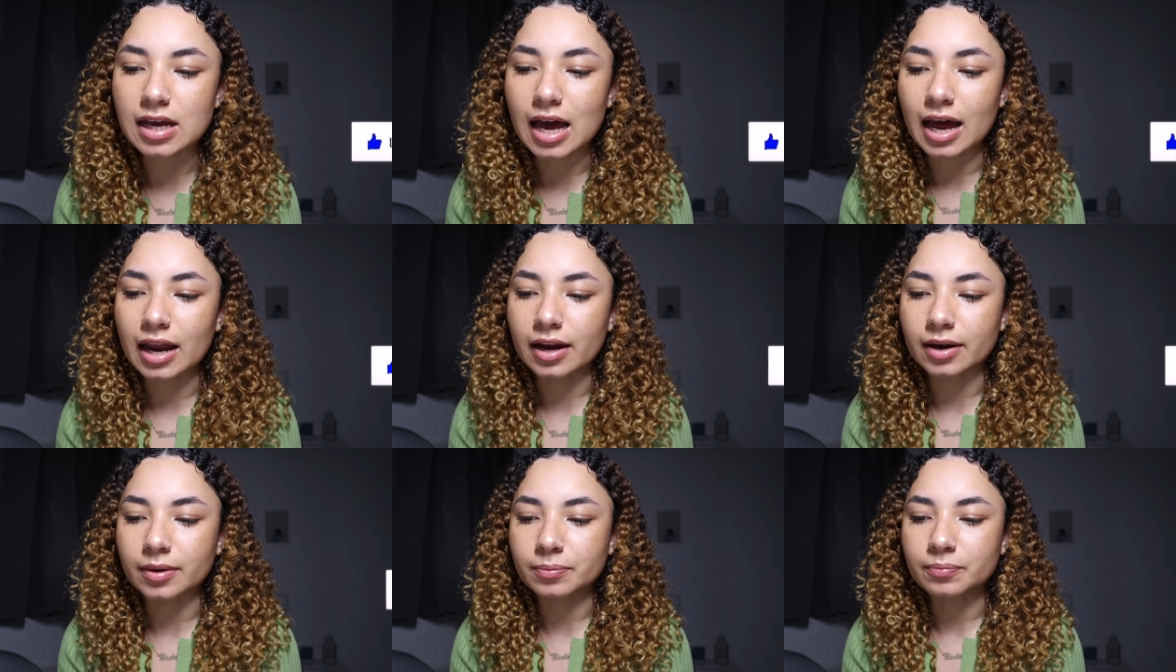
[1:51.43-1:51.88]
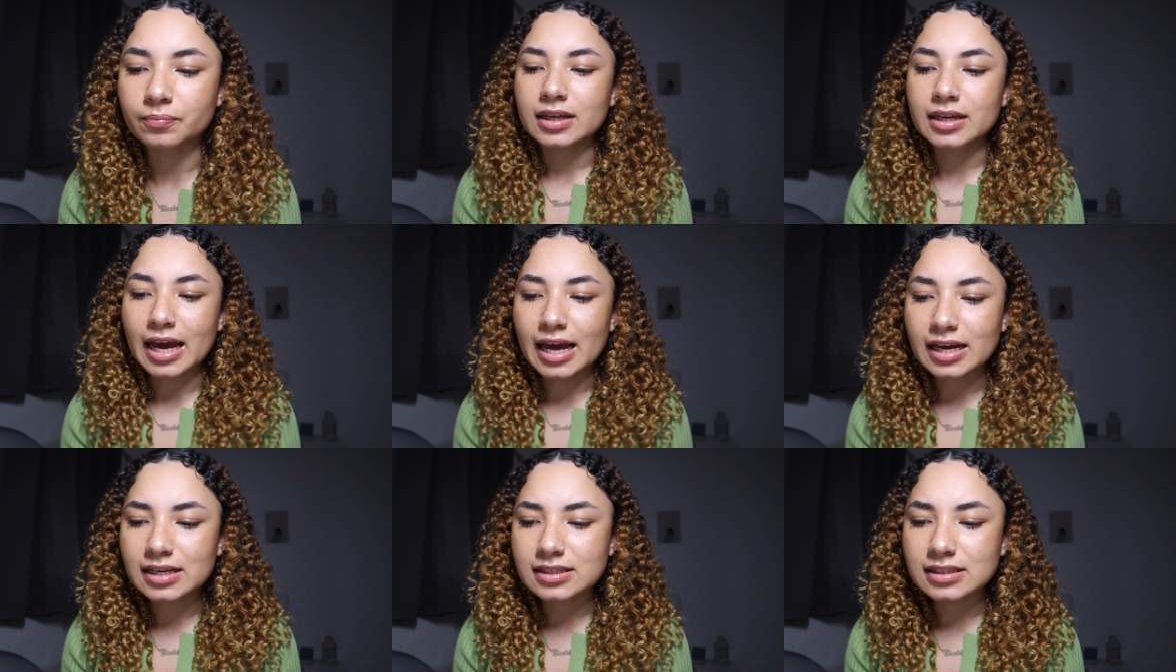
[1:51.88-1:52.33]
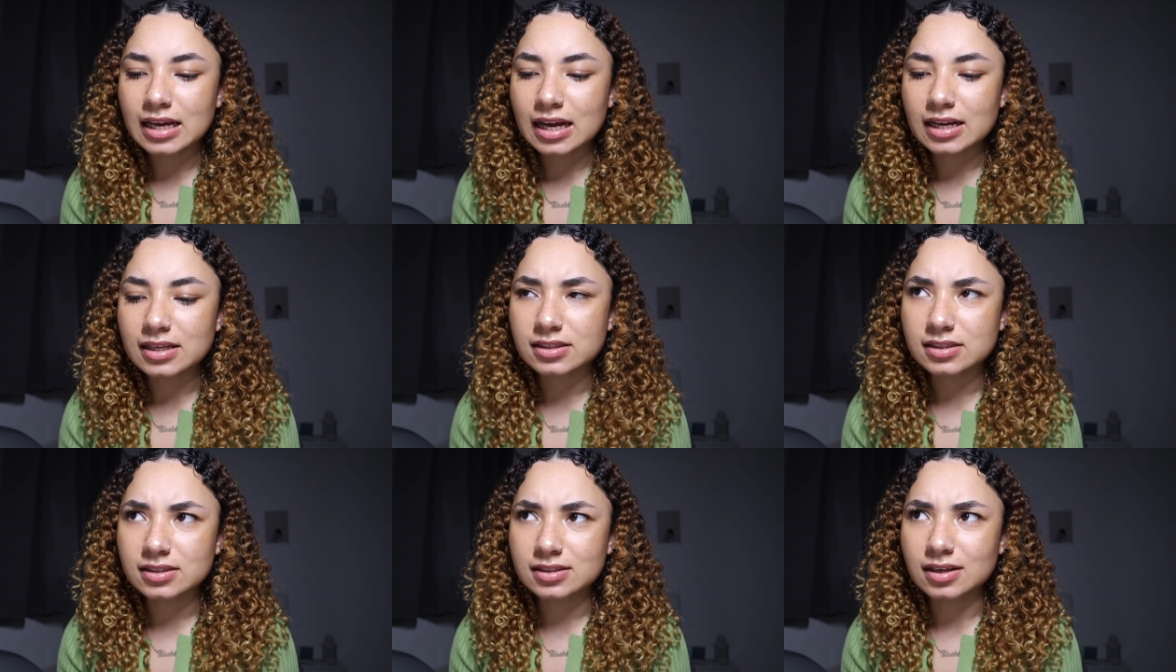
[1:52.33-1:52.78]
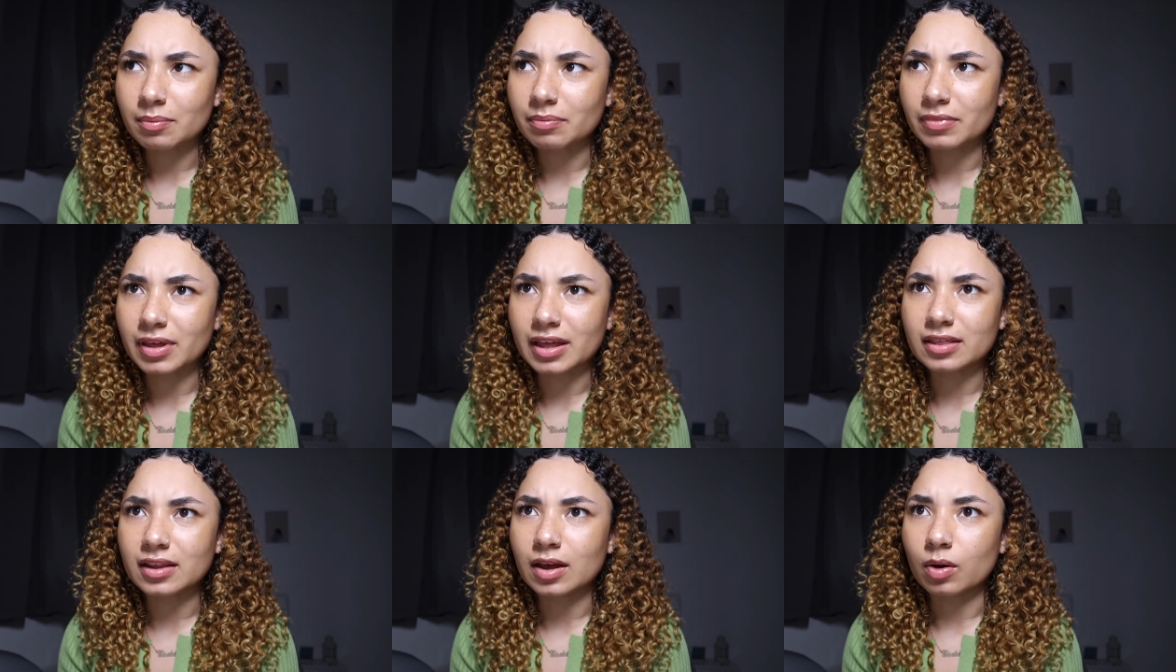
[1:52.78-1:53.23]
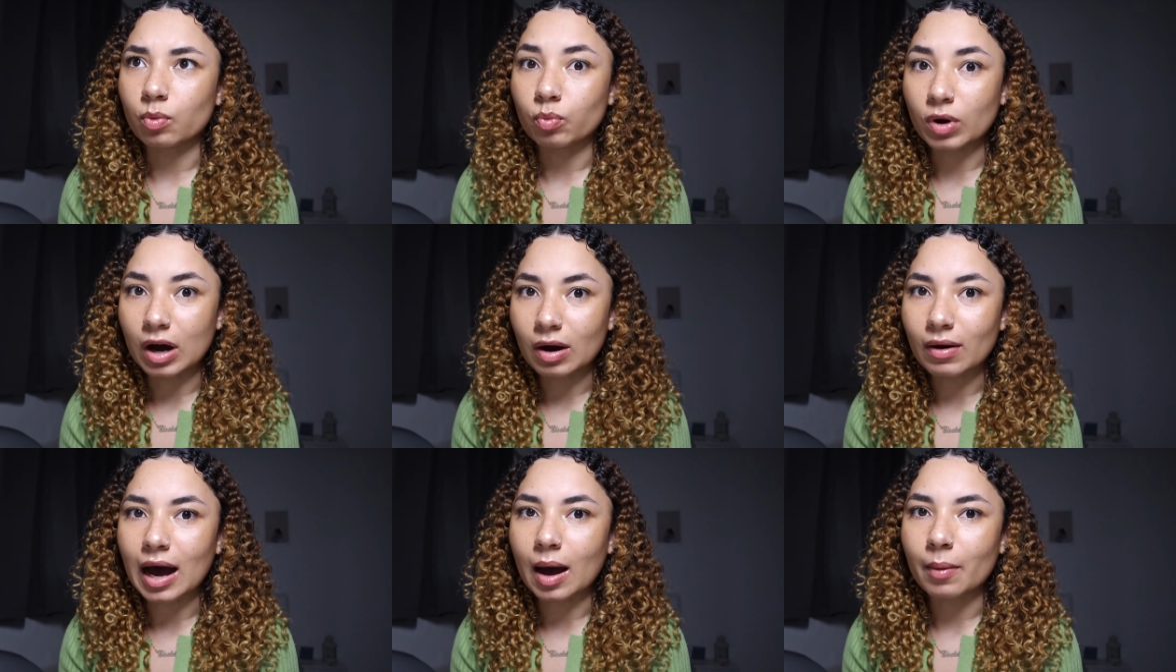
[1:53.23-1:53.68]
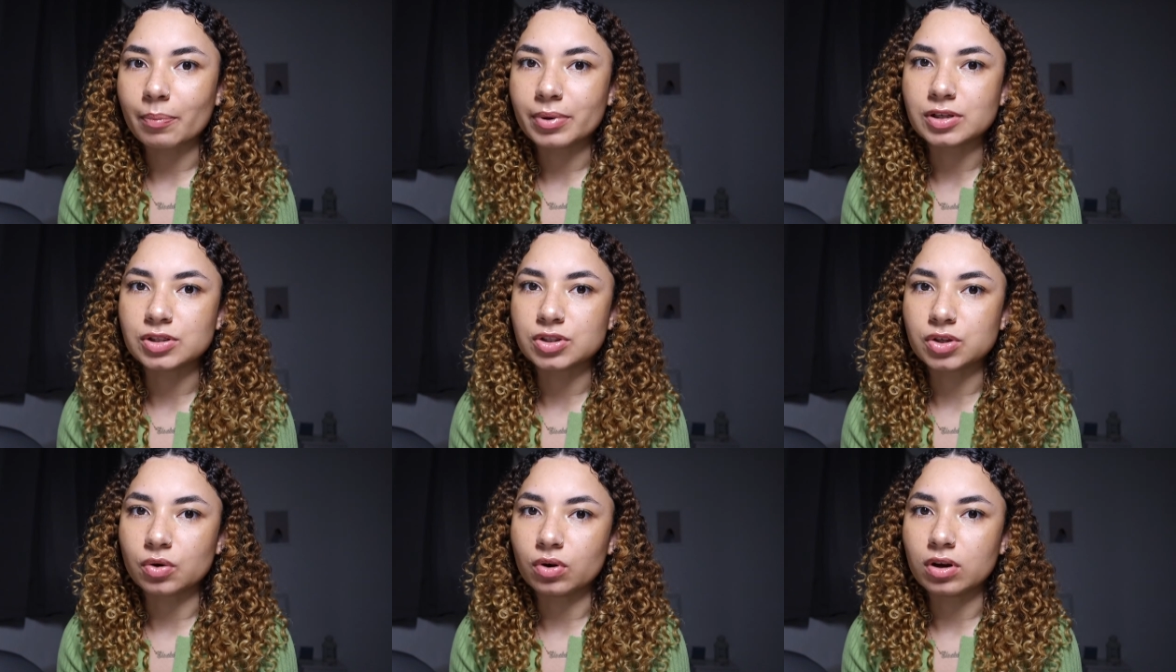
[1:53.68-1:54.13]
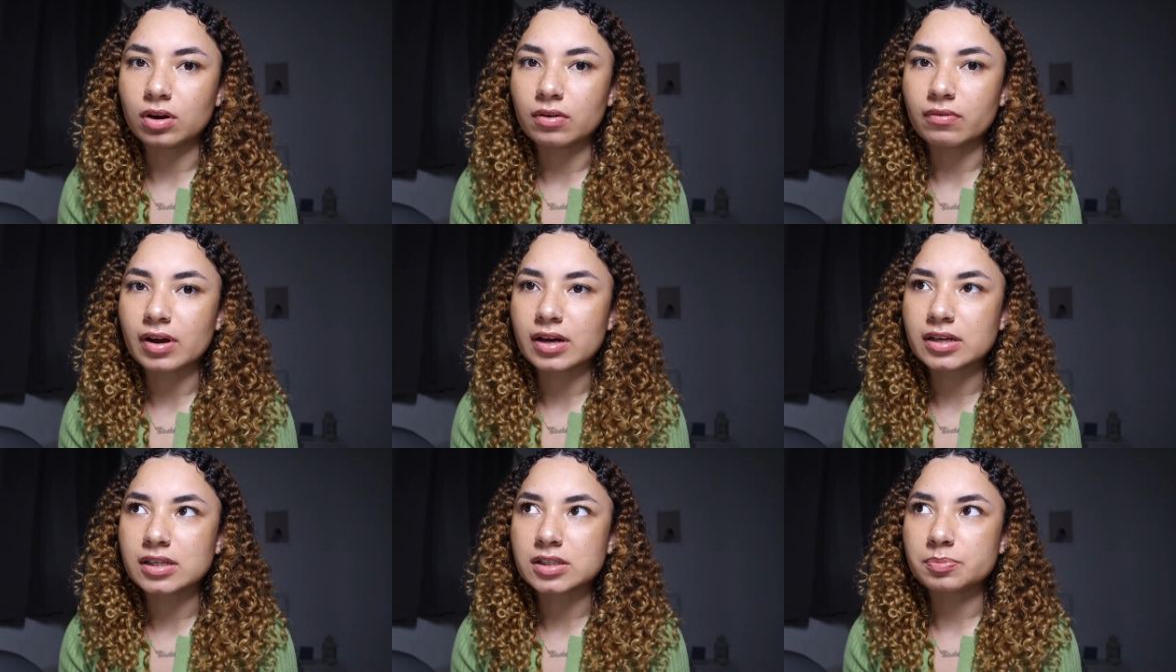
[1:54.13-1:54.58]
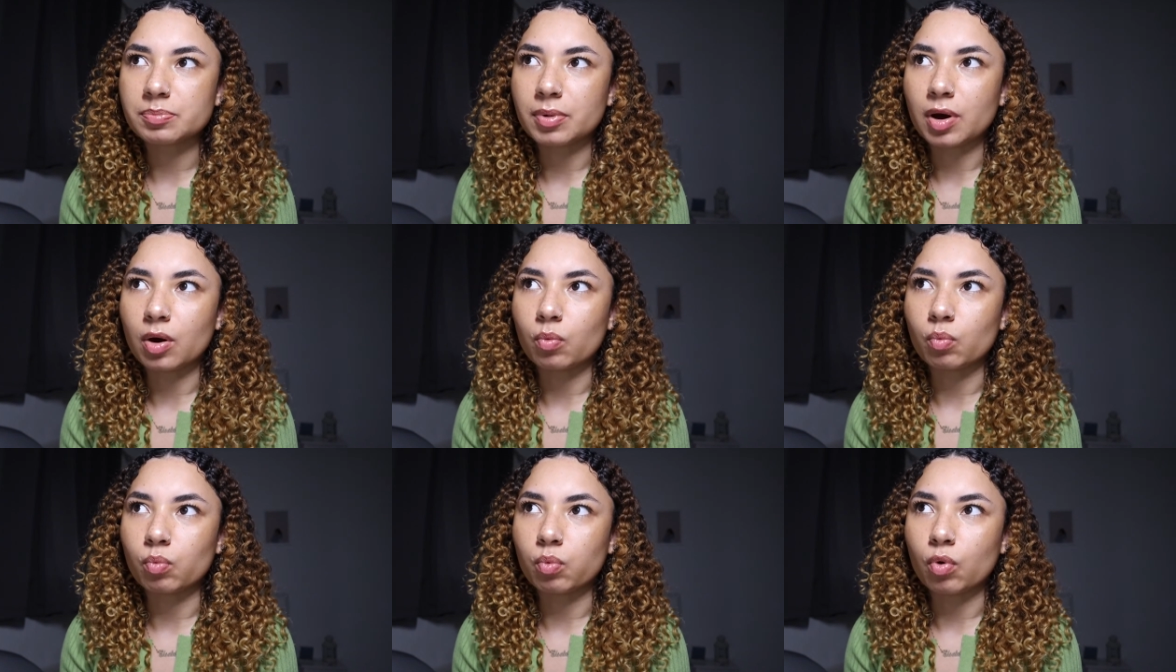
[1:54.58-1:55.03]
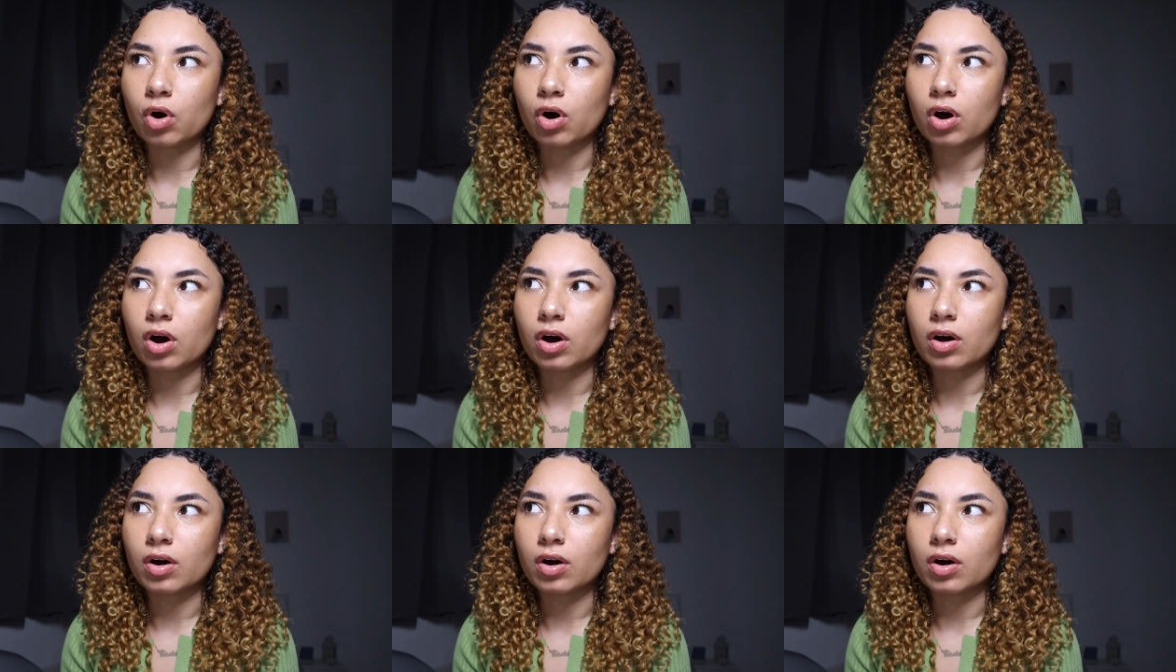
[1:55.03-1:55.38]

And yes, that's something that will happen to all of us, but what